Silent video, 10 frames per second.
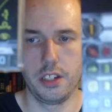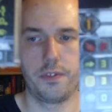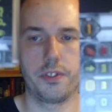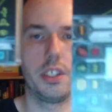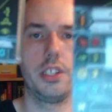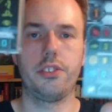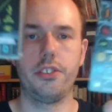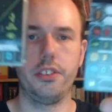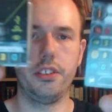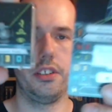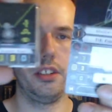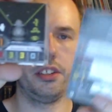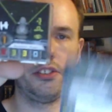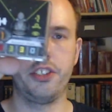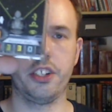It
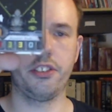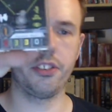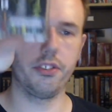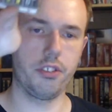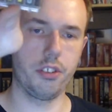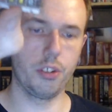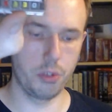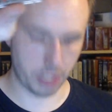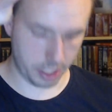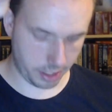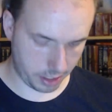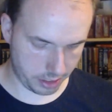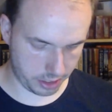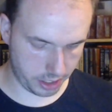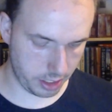is just so you can
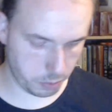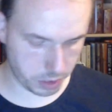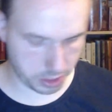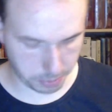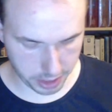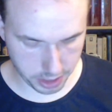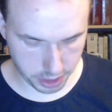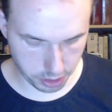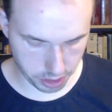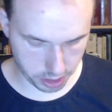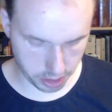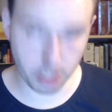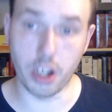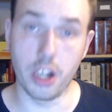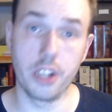see which plane is yours
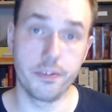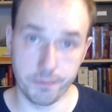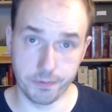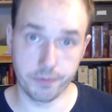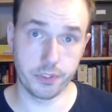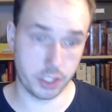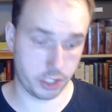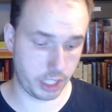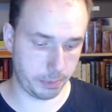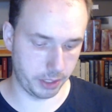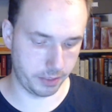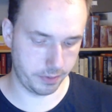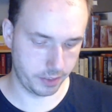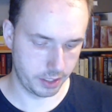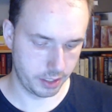on the table
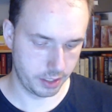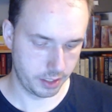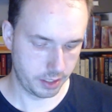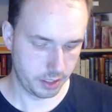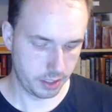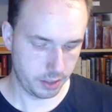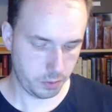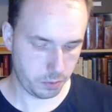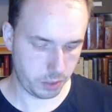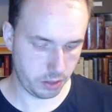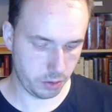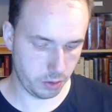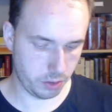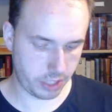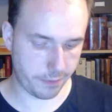when you
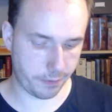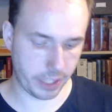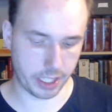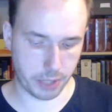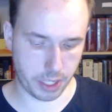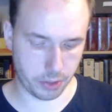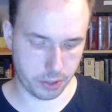start flying around.